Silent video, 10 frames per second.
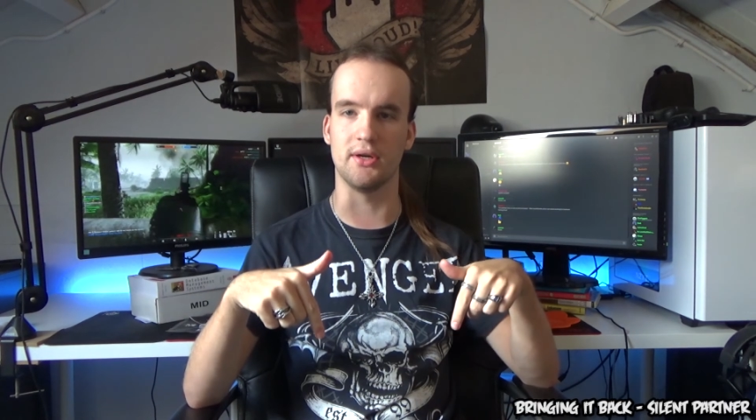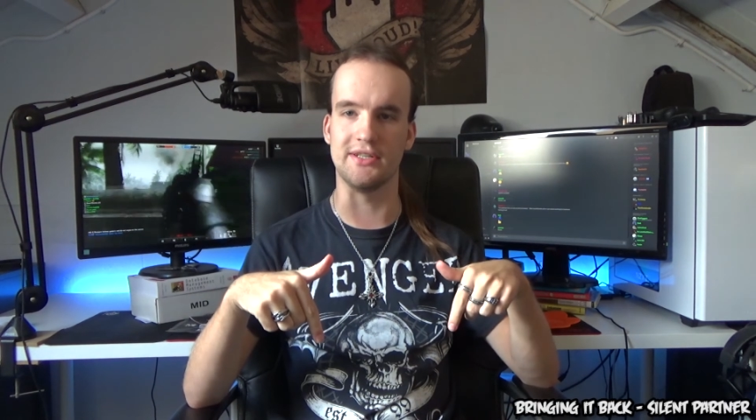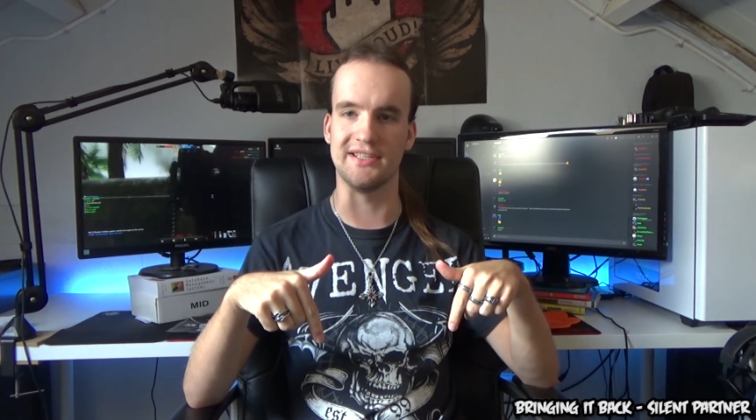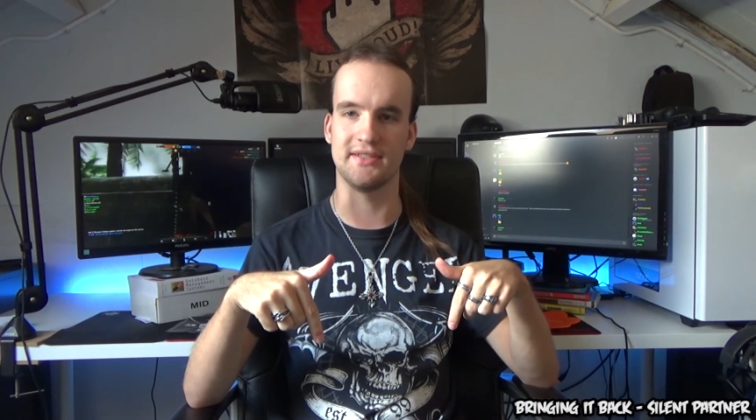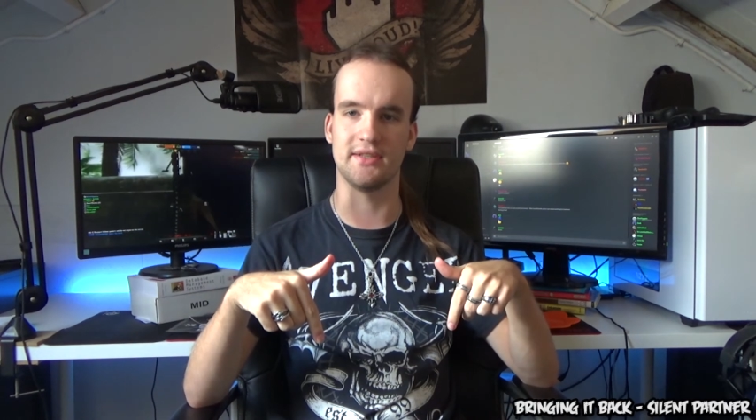go
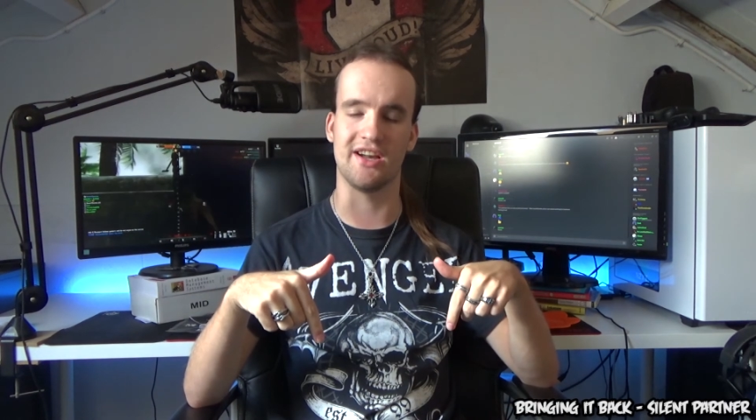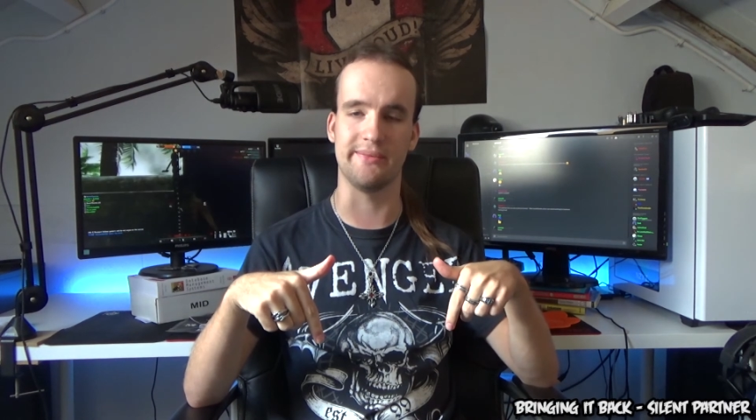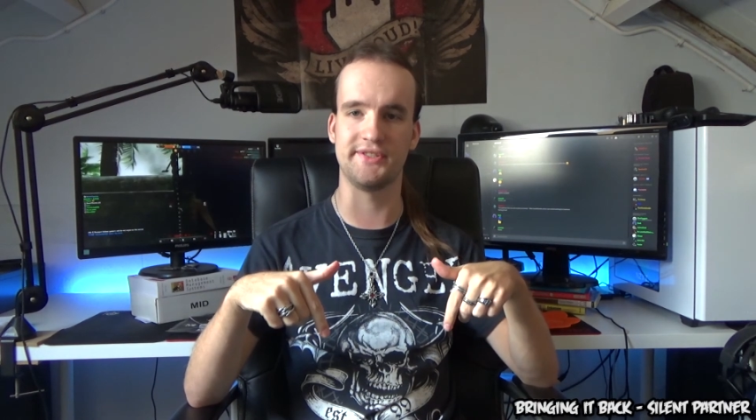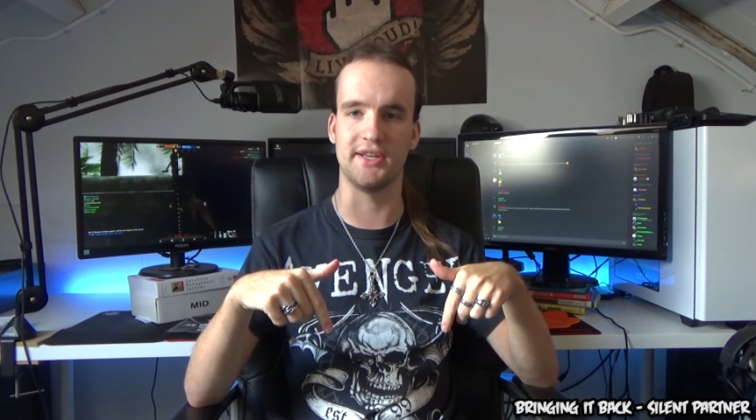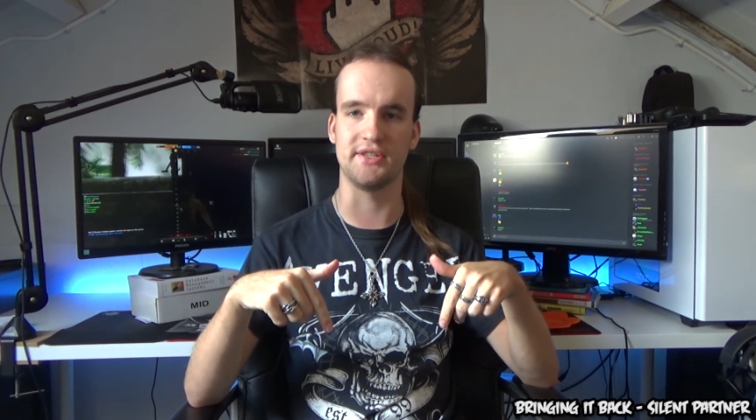down to the
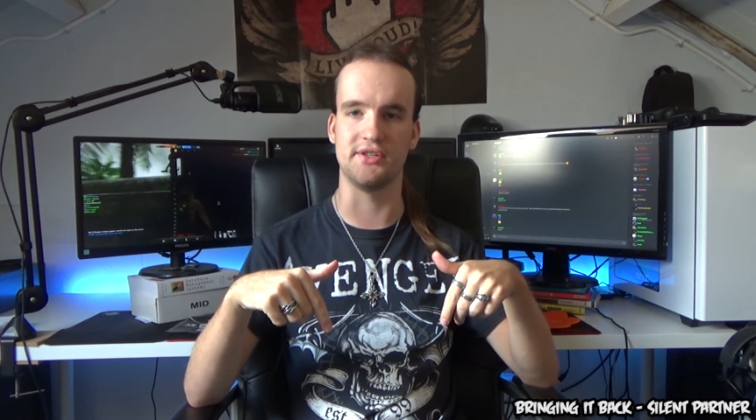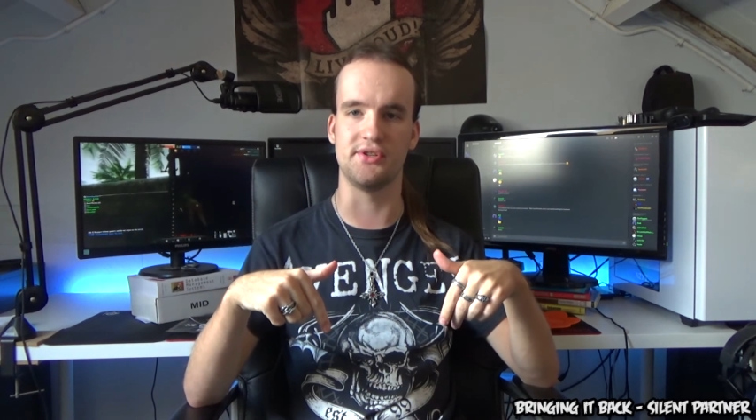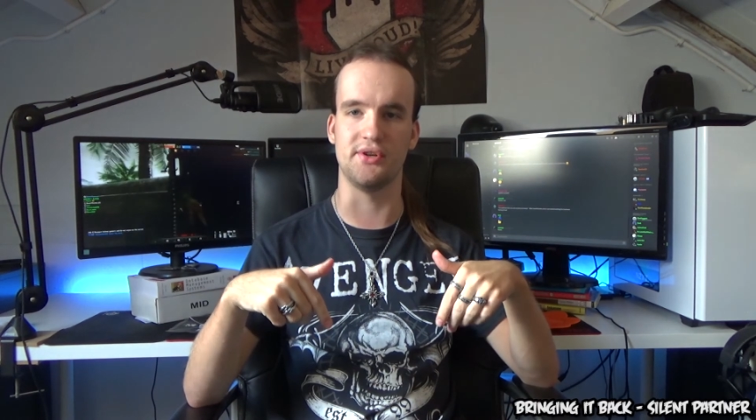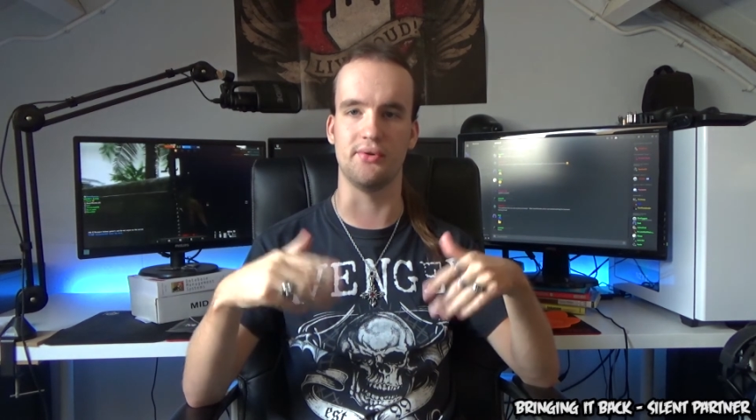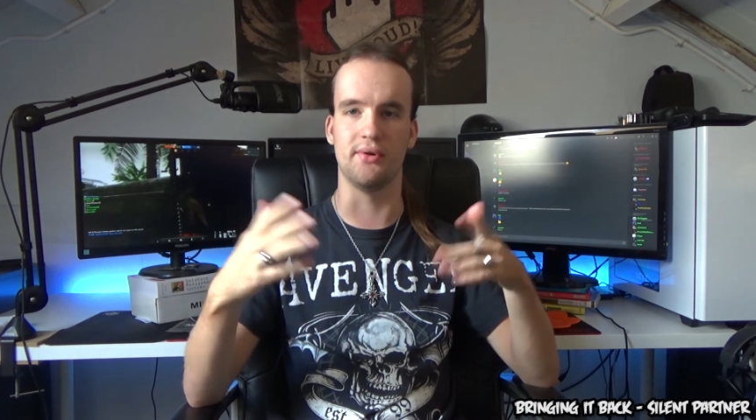comment section
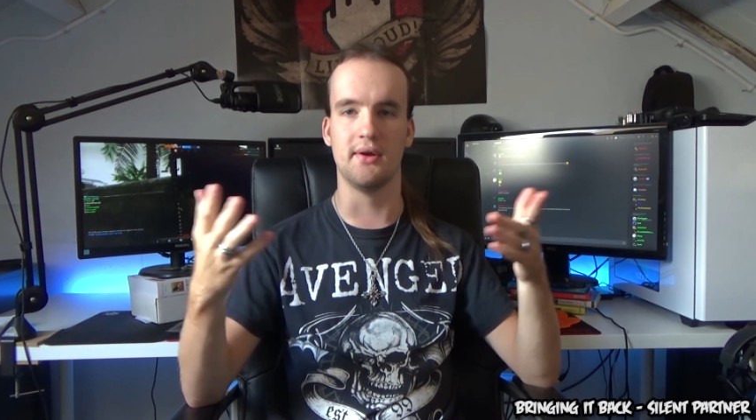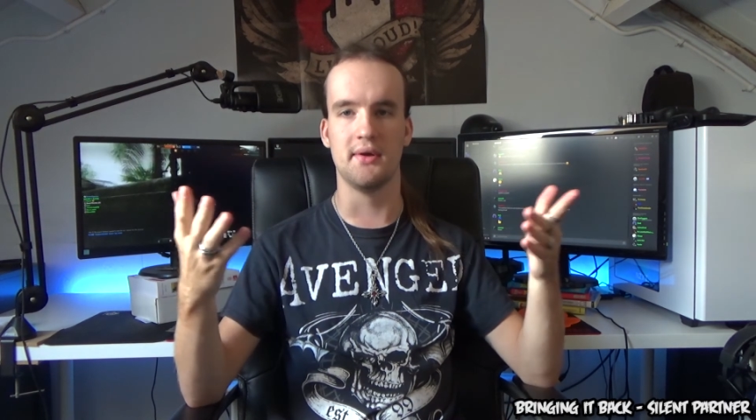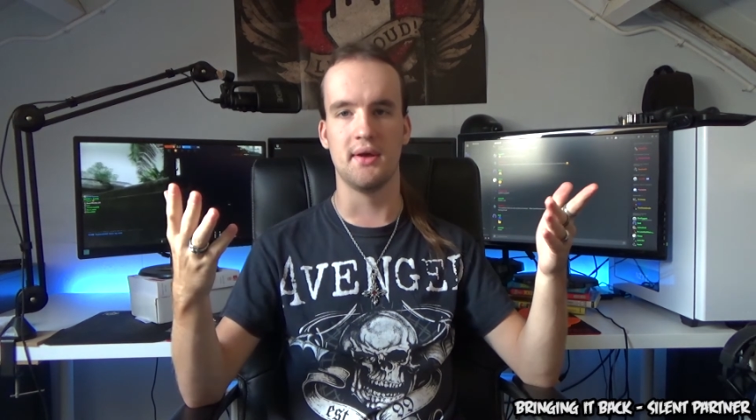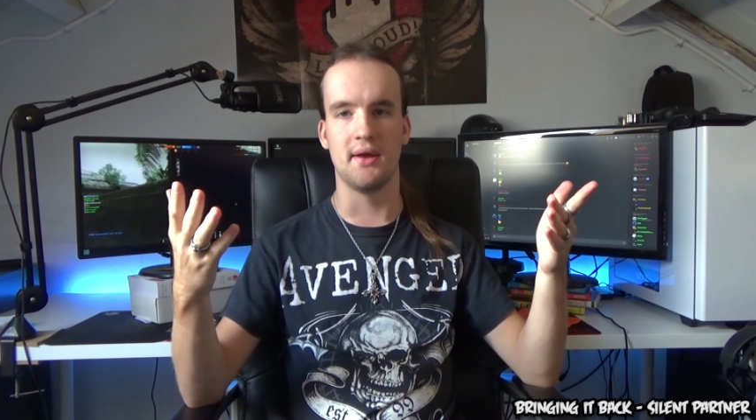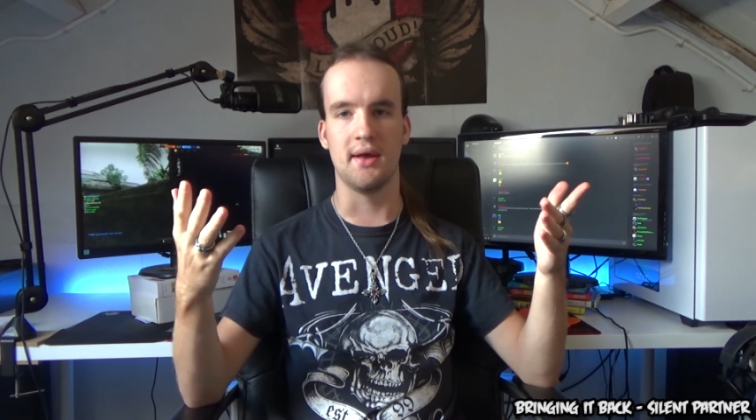to
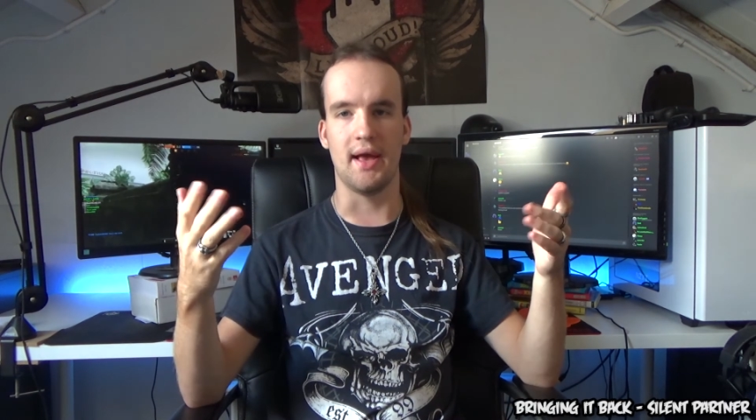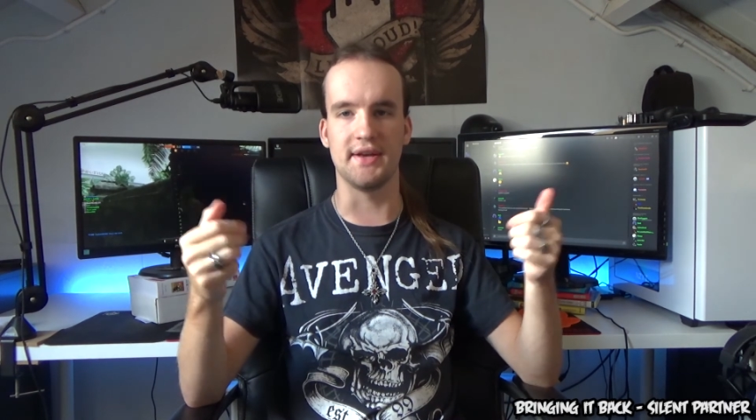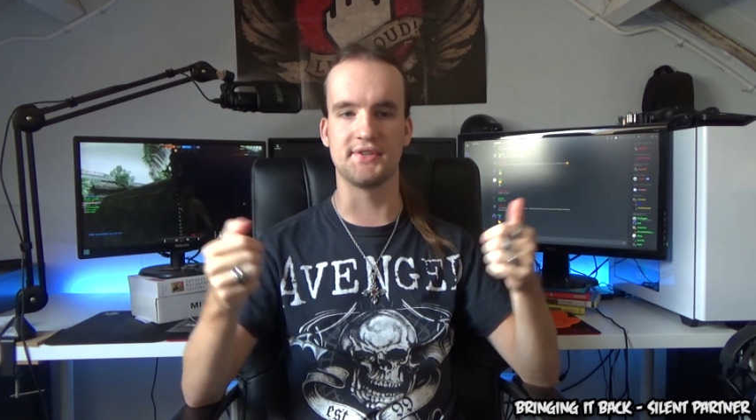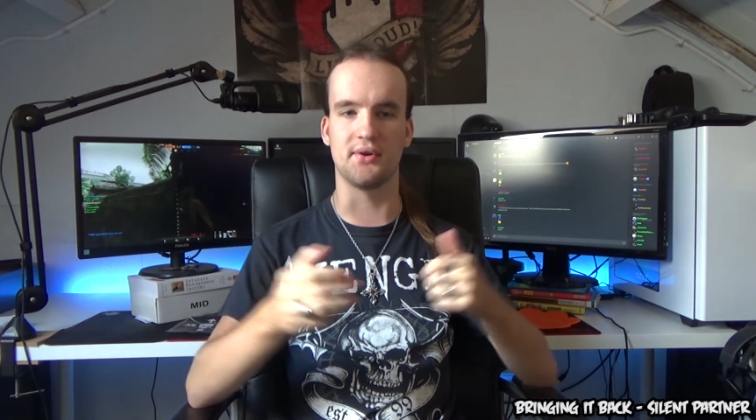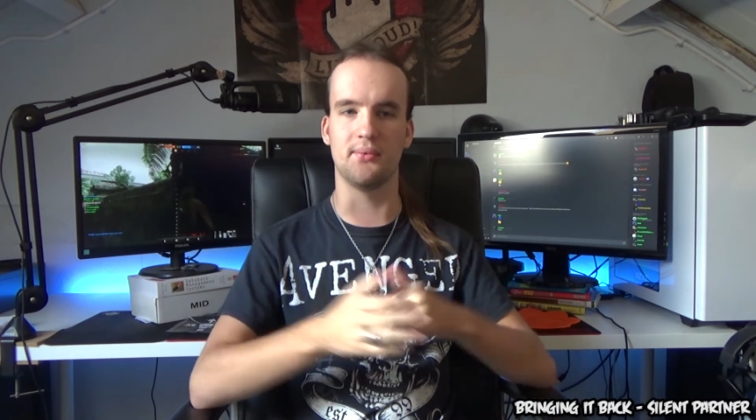
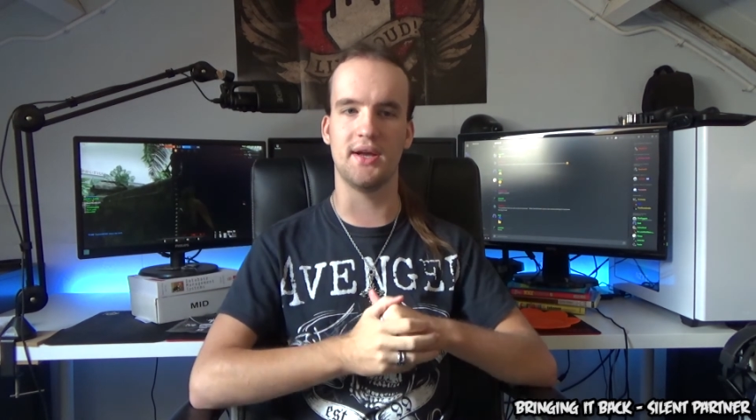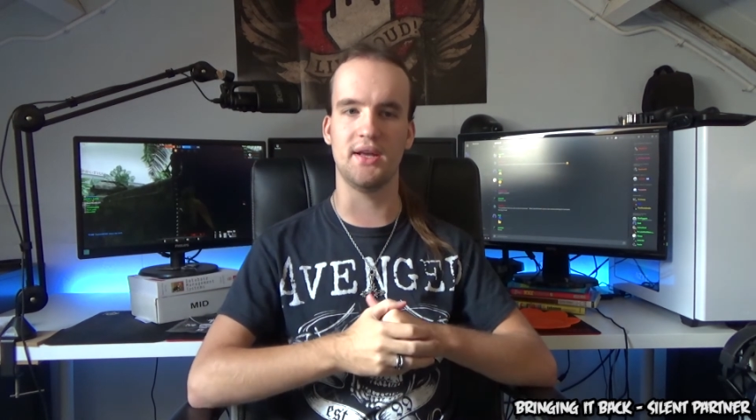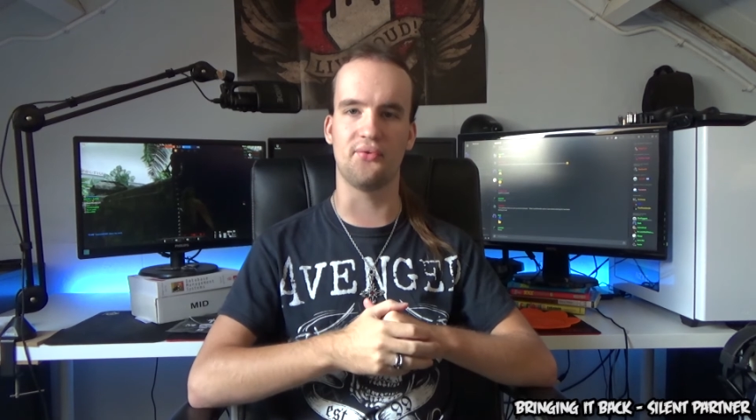ask away.